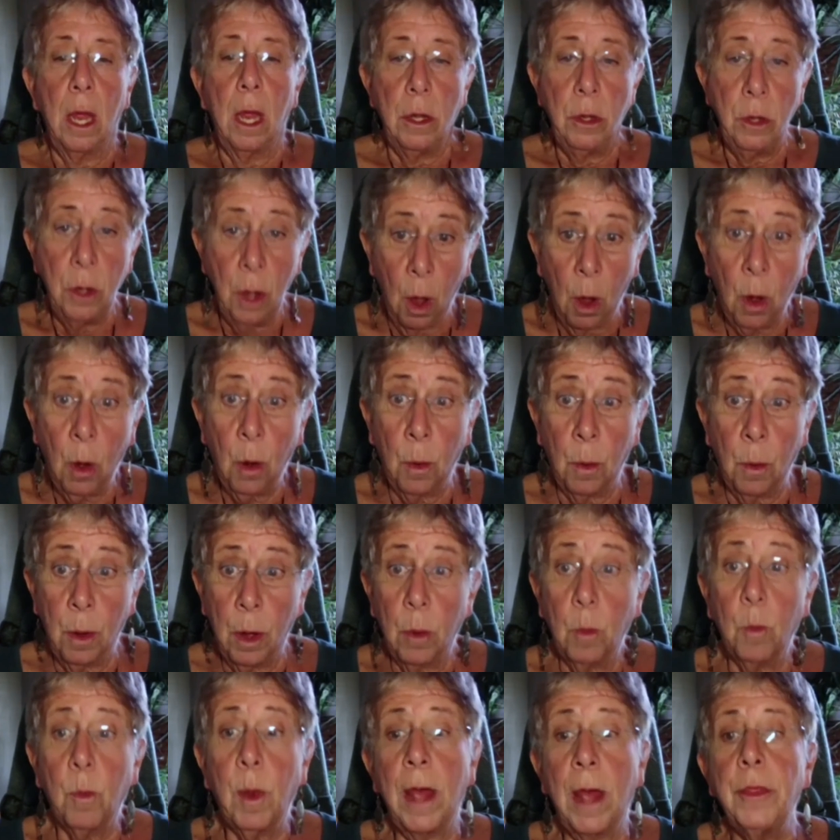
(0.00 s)
know
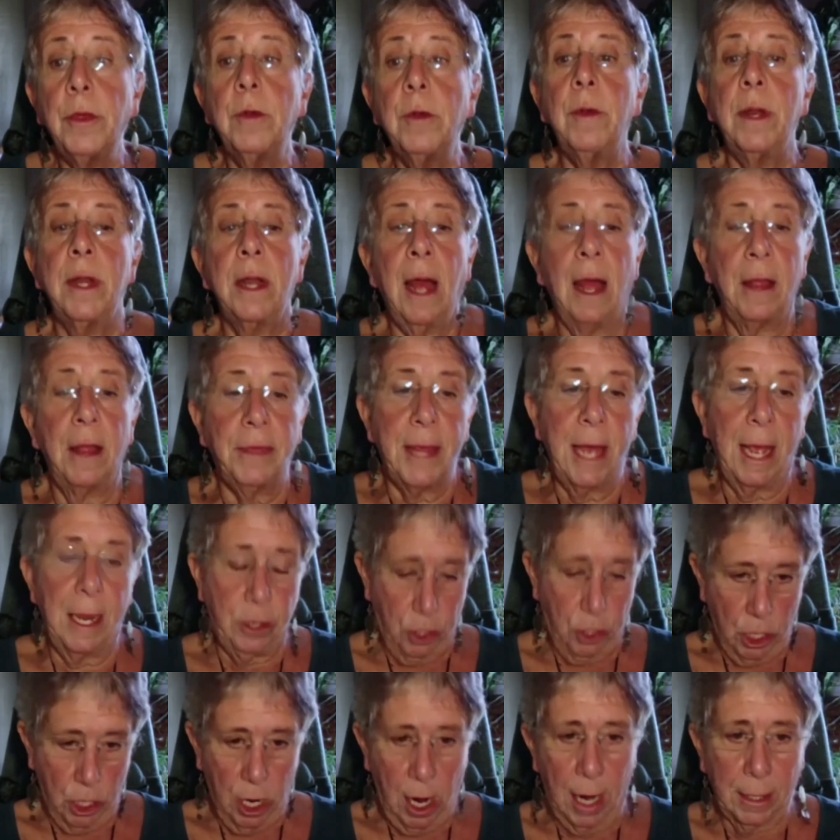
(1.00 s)
whether or not that
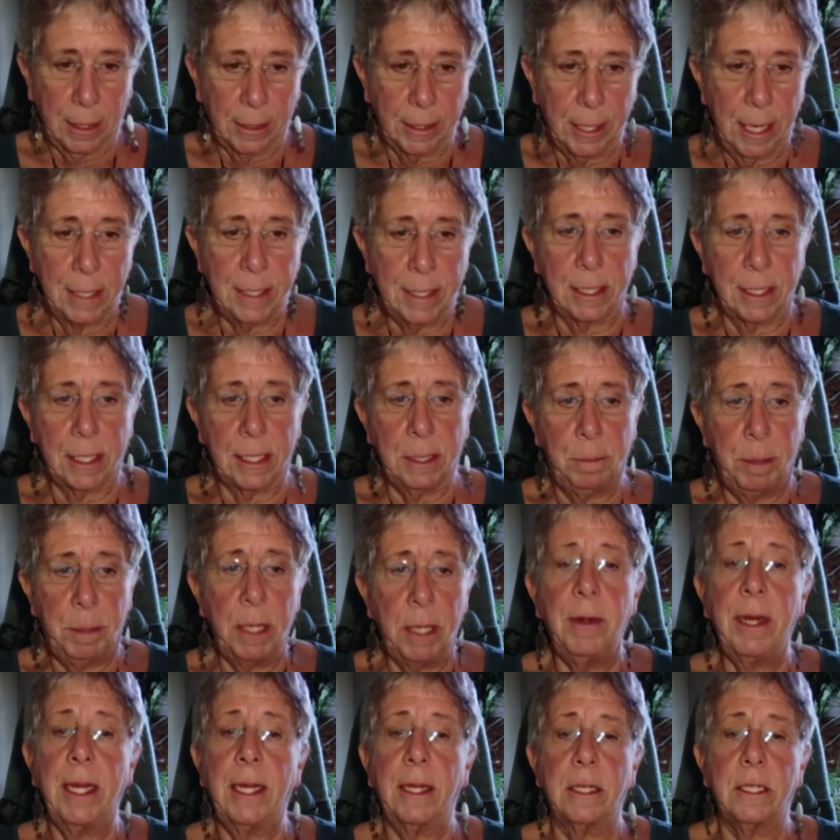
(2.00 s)
child has
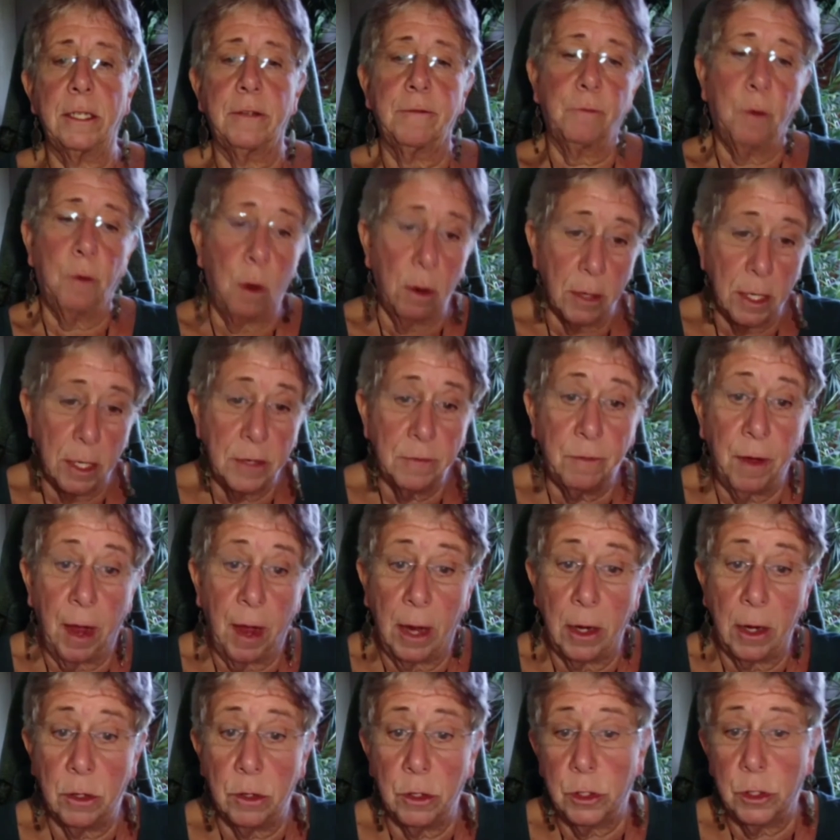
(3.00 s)
experienced forest
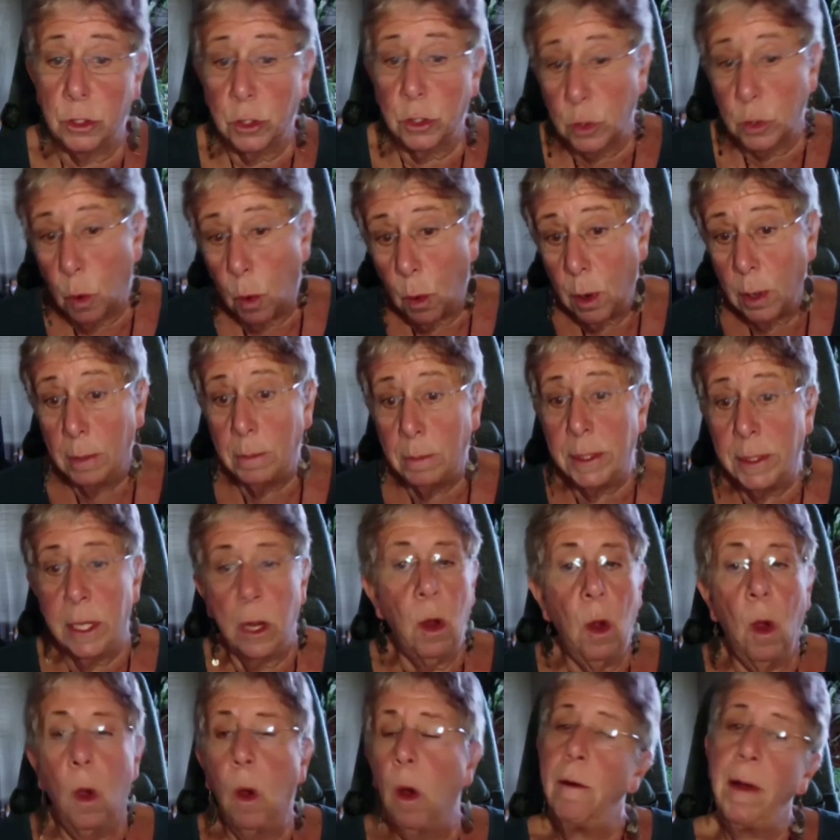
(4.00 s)
fires, storms,
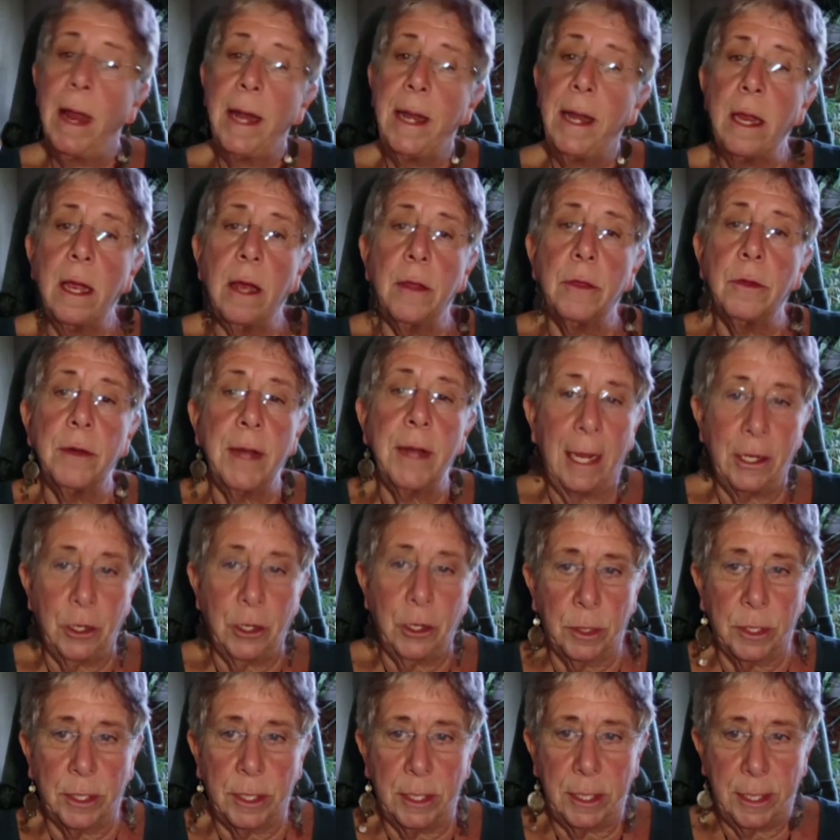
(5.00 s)
or any other
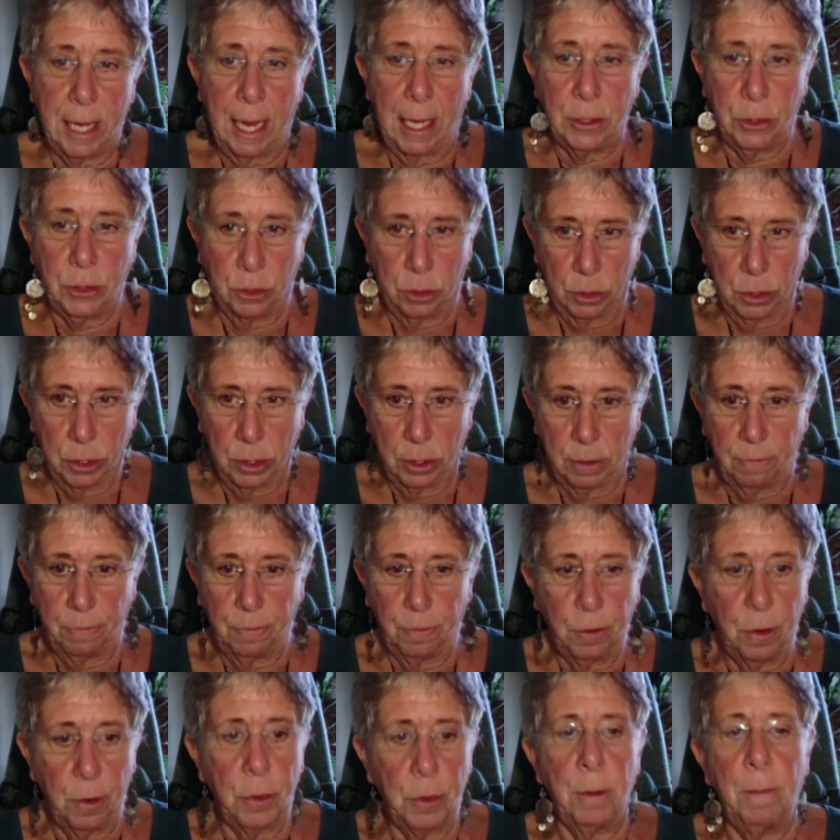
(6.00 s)
natural disasters to
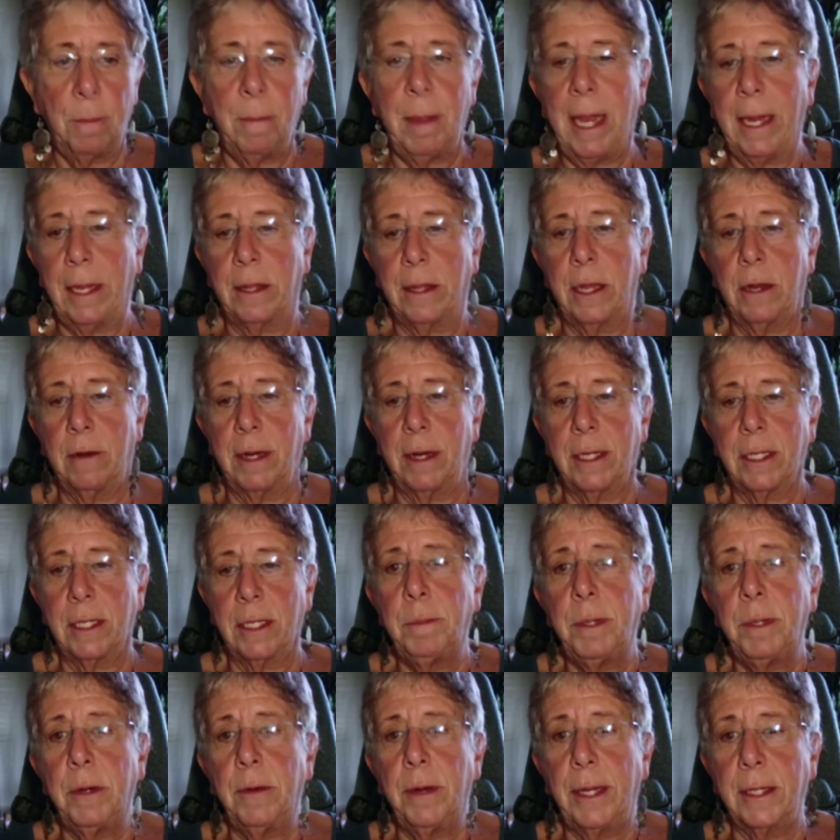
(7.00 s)
further make their
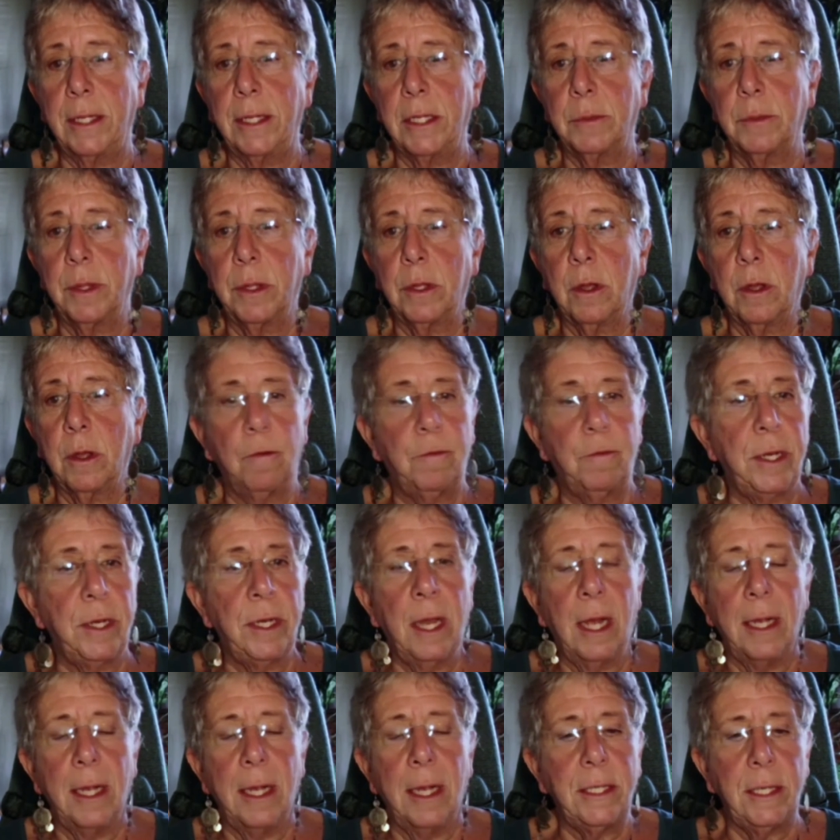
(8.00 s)
experience with
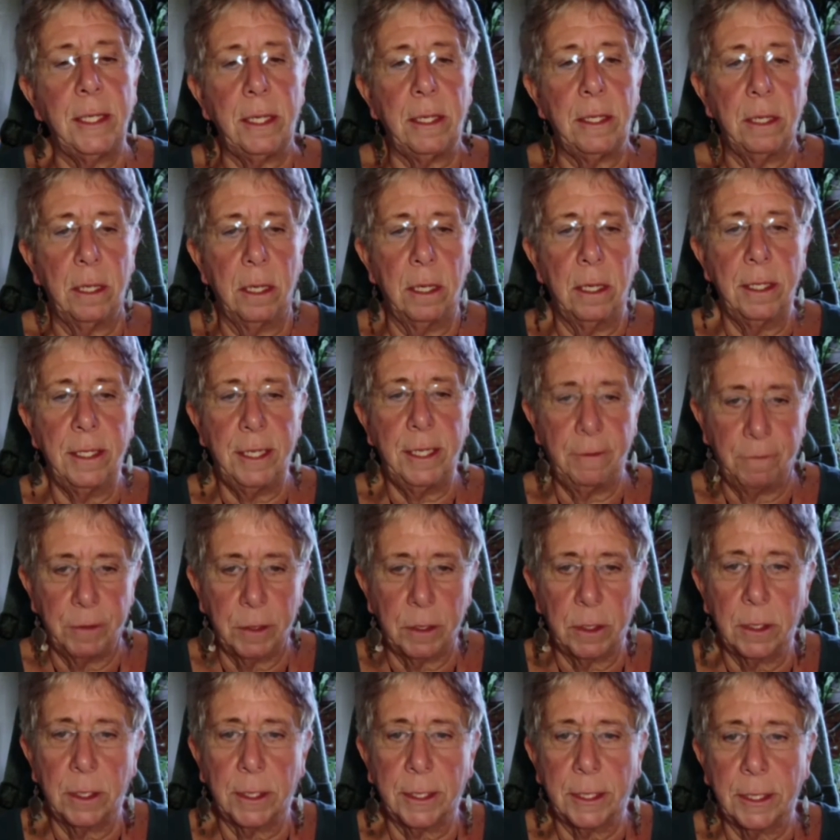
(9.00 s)
COVID-19
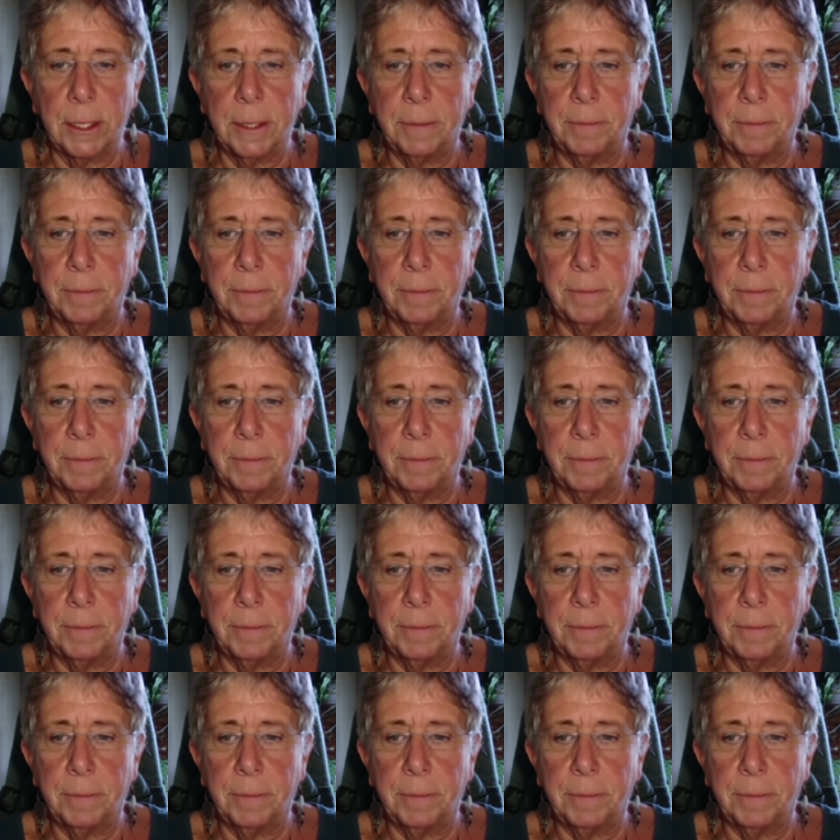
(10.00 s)
difficult